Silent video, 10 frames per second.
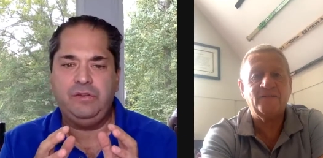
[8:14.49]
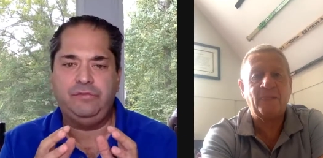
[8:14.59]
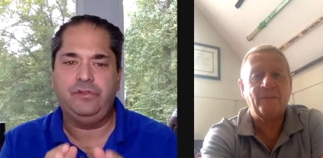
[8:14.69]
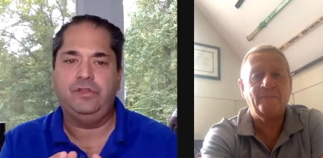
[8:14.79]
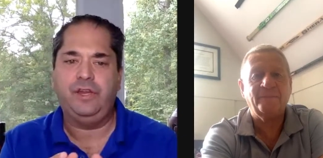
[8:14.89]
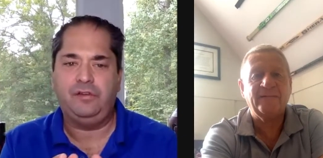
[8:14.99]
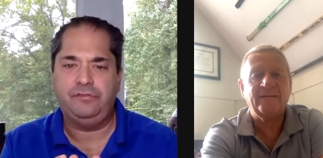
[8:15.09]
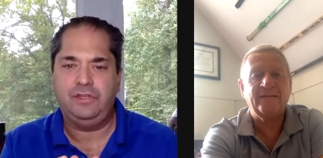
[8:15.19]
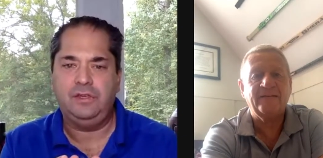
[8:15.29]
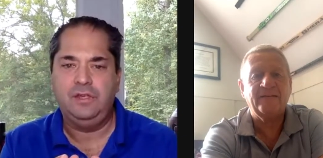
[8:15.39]
Speaker 1: in
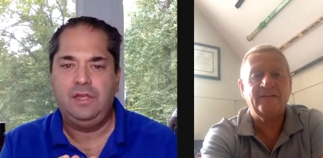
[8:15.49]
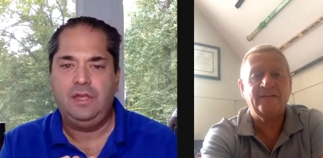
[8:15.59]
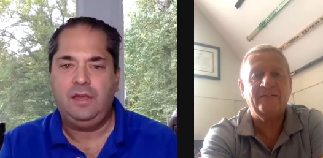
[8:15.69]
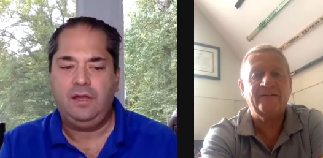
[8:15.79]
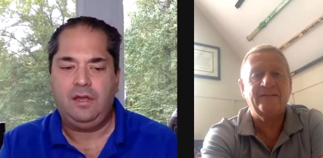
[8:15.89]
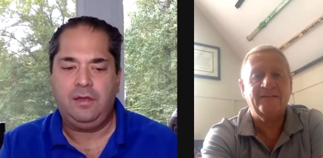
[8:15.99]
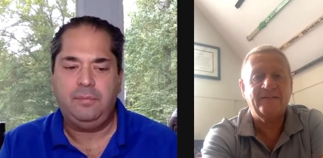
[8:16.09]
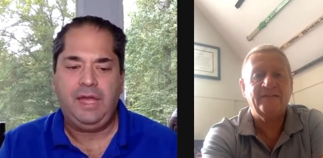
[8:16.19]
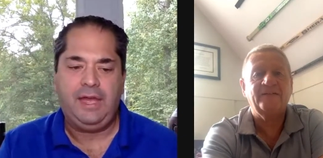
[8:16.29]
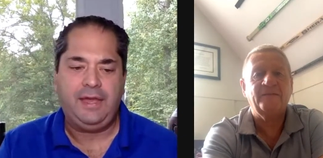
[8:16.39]
Philadelphia
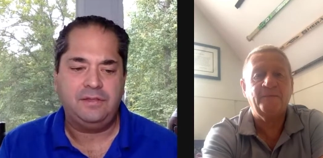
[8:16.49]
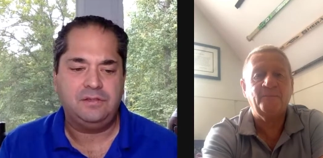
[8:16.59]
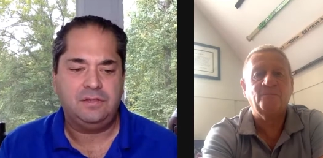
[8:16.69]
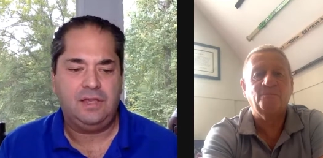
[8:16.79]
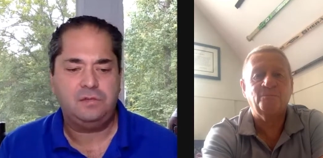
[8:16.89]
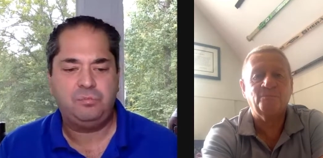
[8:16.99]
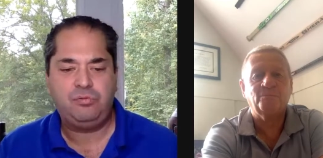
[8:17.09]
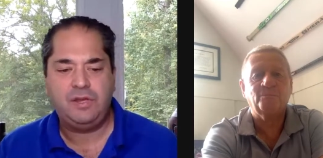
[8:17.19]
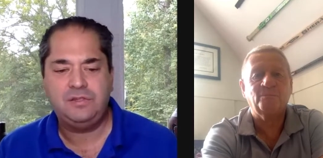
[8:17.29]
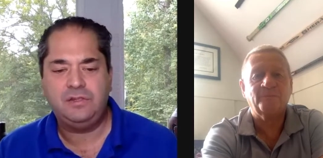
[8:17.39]
um, as as
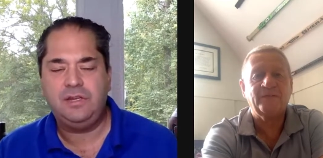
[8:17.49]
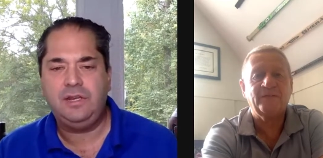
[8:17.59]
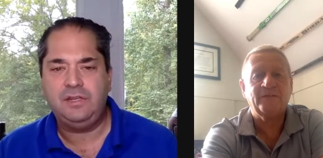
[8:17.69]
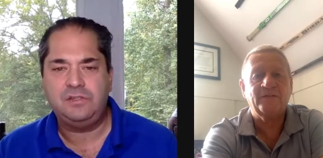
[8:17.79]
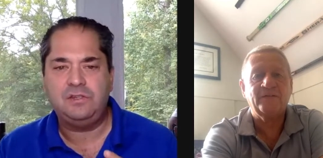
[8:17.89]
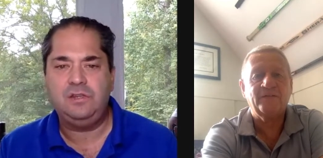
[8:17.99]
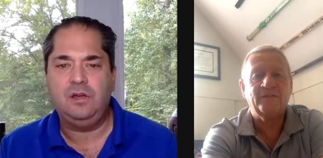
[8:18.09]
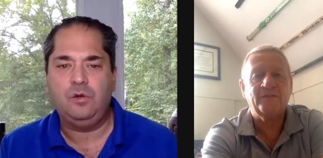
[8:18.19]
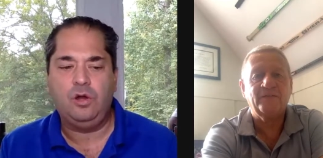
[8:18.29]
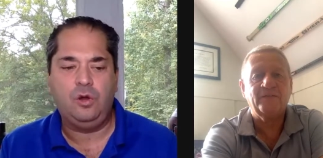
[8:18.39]
president and
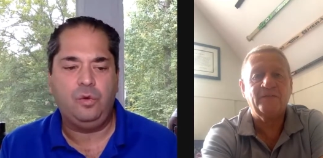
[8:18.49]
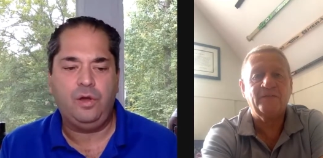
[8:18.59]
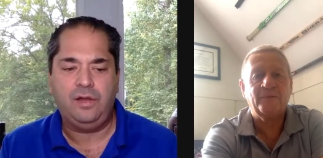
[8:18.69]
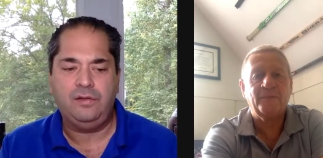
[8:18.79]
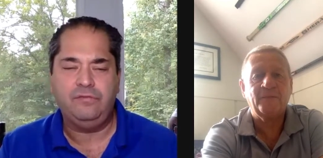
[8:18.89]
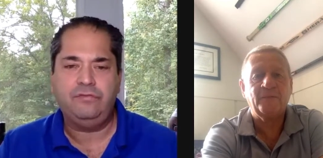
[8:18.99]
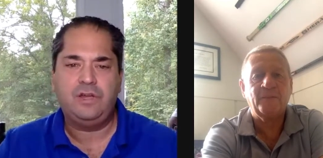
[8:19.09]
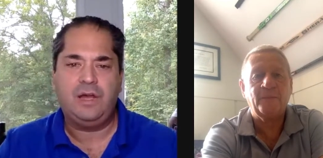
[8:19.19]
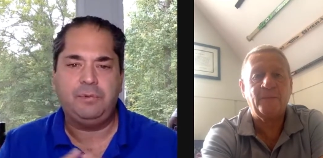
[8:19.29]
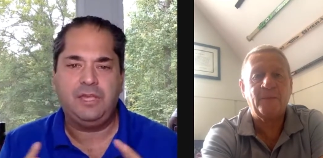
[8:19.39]
COO of
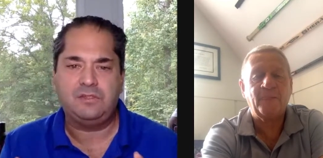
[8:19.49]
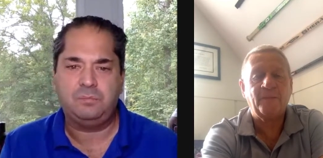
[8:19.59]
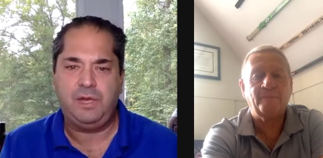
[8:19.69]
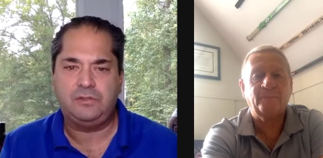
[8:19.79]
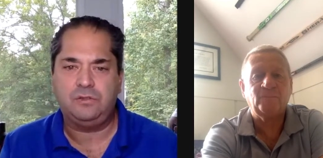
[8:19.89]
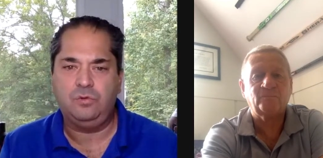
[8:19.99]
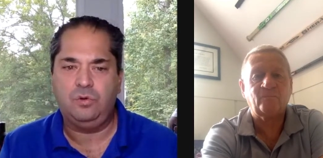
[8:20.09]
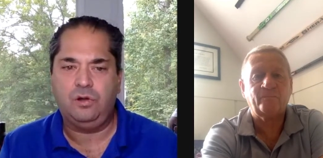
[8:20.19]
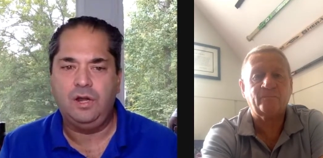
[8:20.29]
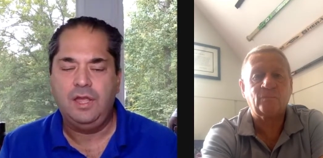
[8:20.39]
Comcast
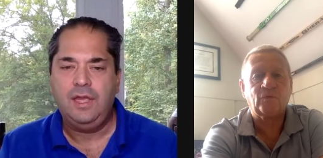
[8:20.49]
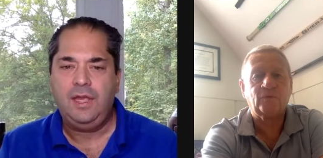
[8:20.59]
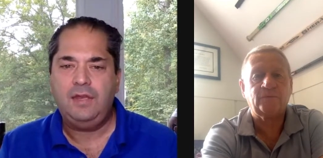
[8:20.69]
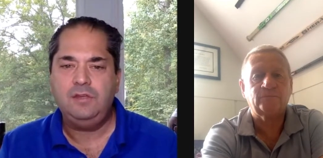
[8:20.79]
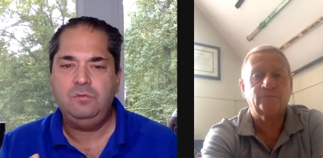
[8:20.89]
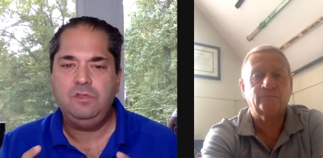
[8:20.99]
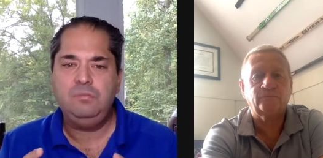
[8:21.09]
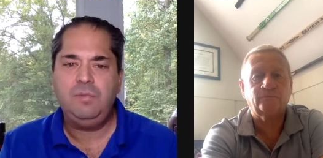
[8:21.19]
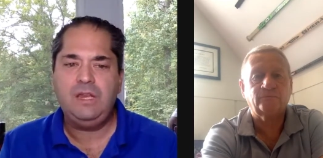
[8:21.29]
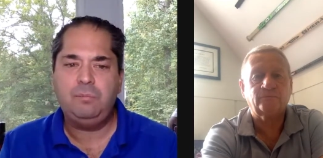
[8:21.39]
Spectacor, and you
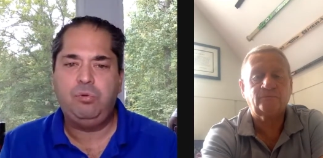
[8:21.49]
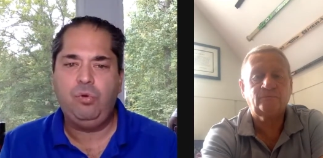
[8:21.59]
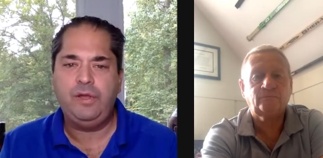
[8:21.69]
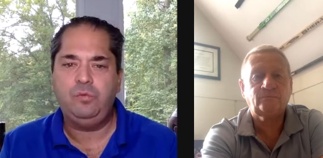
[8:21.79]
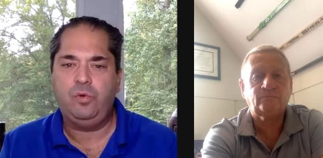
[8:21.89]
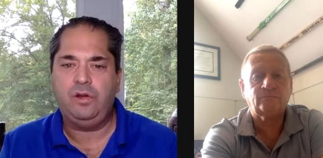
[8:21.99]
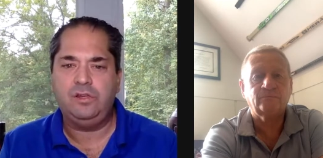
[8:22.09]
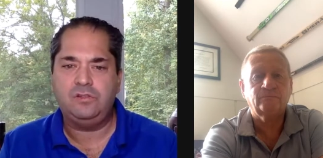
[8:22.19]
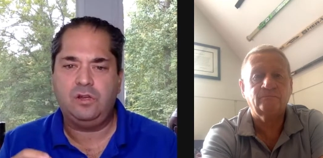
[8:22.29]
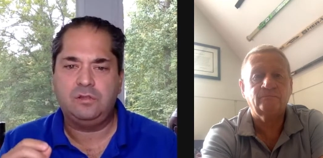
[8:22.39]
you made a point where
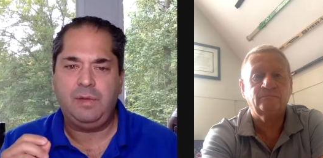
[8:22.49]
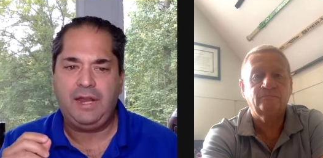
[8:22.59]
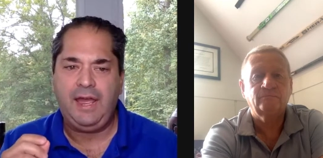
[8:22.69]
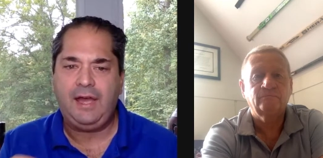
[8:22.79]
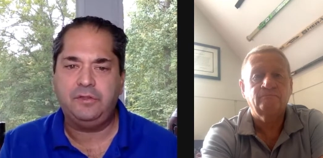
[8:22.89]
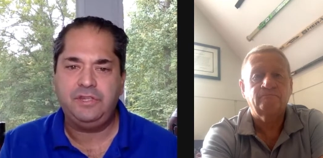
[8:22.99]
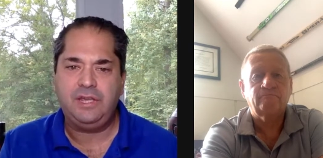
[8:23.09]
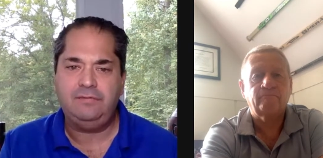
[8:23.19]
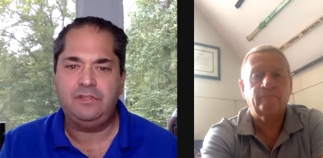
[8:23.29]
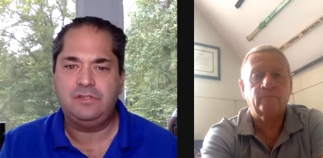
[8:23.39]
you talked about Al
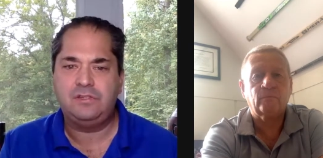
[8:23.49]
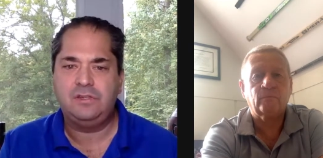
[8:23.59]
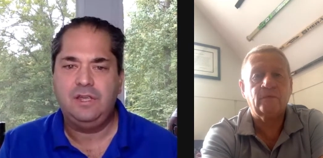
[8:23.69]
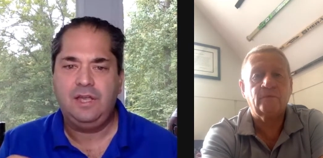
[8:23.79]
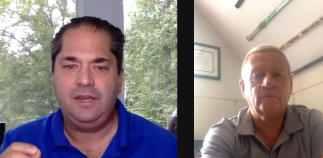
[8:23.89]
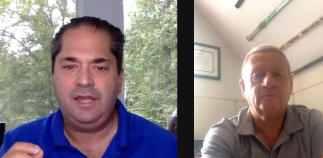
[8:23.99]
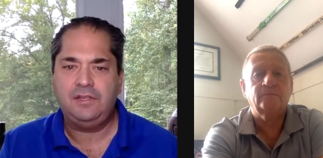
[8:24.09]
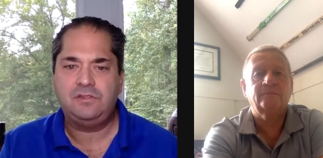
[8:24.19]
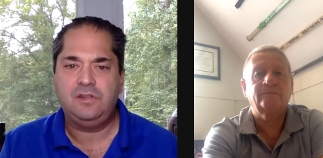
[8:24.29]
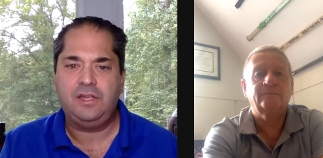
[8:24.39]
Davis and
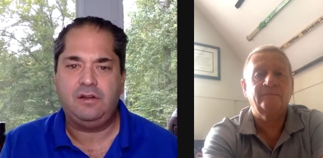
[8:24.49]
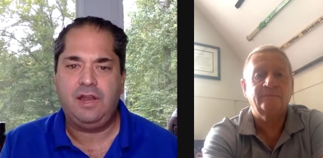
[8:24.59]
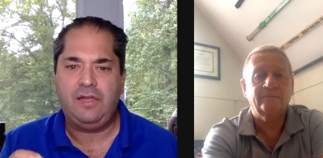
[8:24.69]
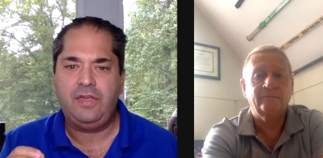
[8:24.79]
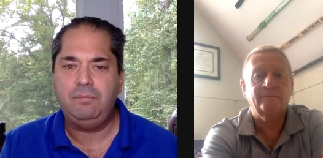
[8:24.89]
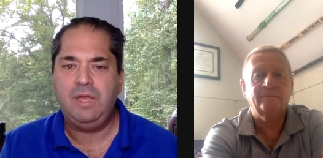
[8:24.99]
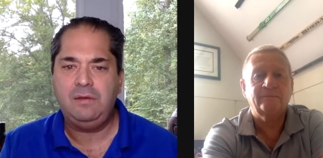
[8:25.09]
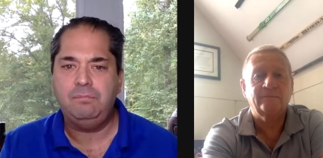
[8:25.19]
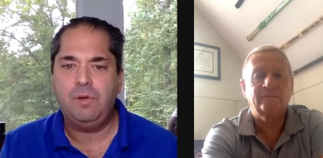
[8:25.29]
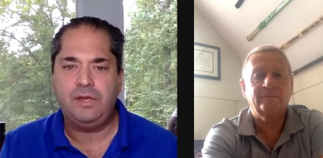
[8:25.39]
Ed Snider how they
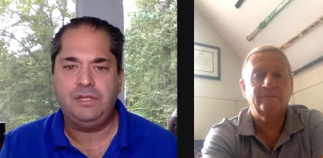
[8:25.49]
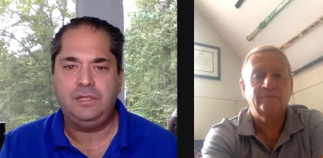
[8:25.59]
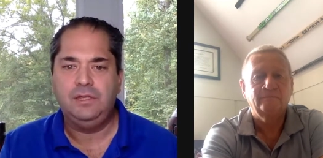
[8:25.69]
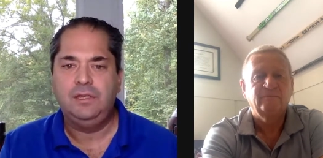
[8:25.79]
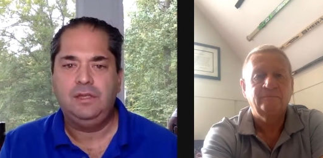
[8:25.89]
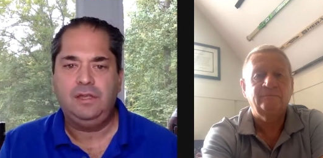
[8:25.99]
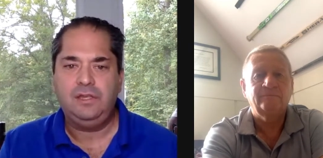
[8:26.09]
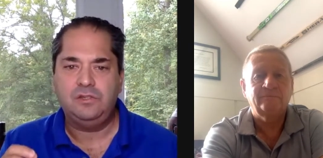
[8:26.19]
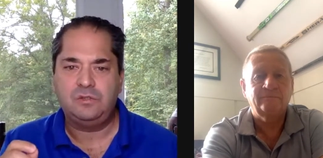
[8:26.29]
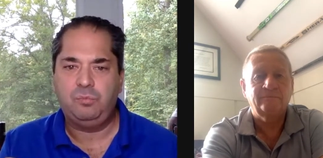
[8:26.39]
made money
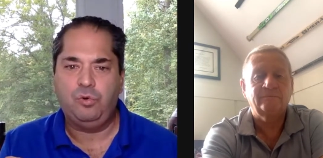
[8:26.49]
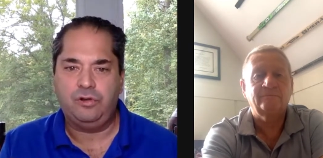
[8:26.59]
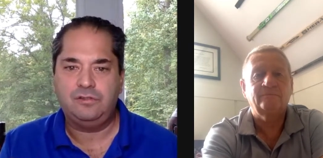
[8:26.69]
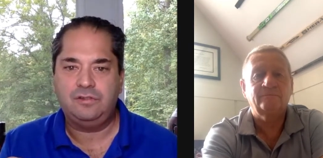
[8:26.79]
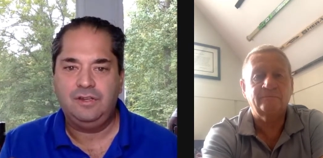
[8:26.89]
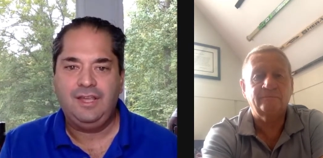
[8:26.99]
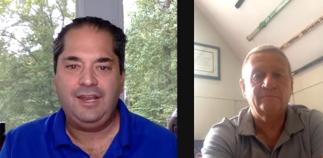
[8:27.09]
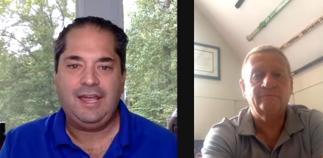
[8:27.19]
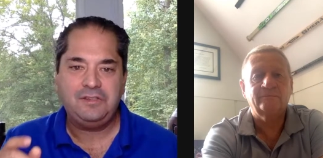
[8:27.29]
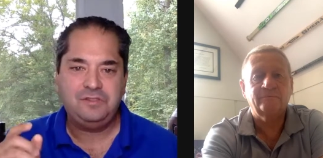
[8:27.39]
in sports
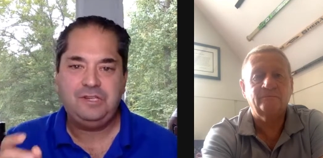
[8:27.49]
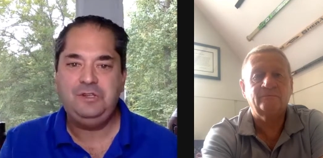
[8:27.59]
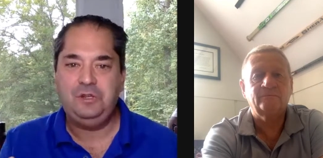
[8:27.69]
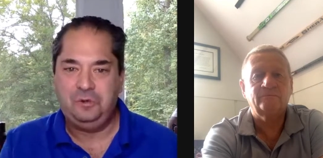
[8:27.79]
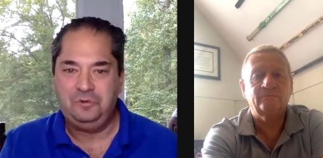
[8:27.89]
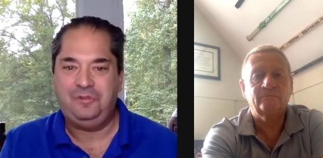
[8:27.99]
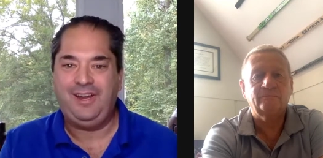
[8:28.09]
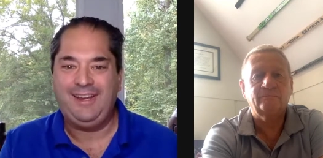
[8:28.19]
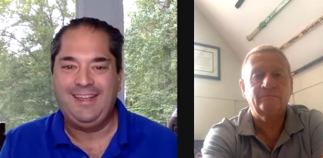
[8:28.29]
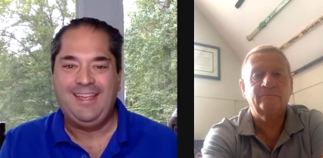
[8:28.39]
and as did you,
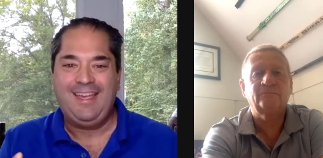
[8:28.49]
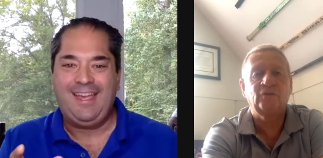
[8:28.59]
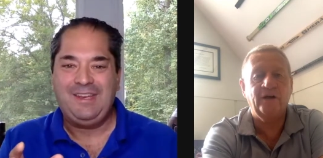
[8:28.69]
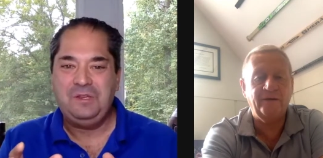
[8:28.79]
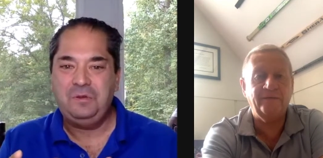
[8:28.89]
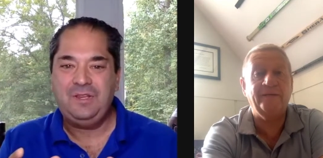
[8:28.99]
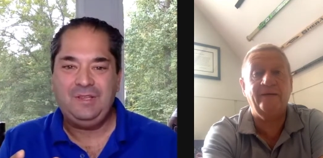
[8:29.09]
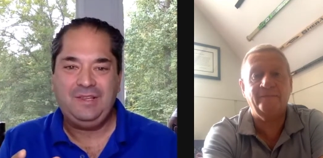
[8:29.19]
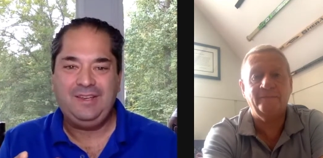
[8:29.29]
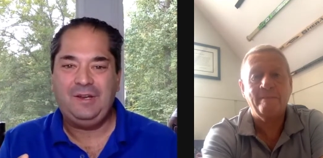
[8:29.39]
right? right. And you,
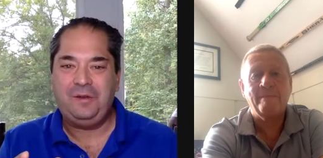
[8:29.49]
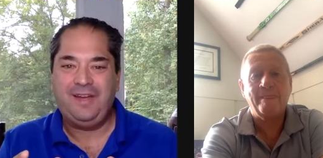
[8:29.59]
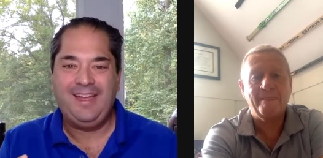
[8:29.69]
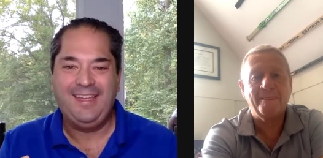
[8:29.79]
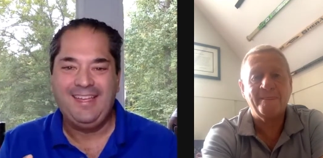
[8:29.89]
you know,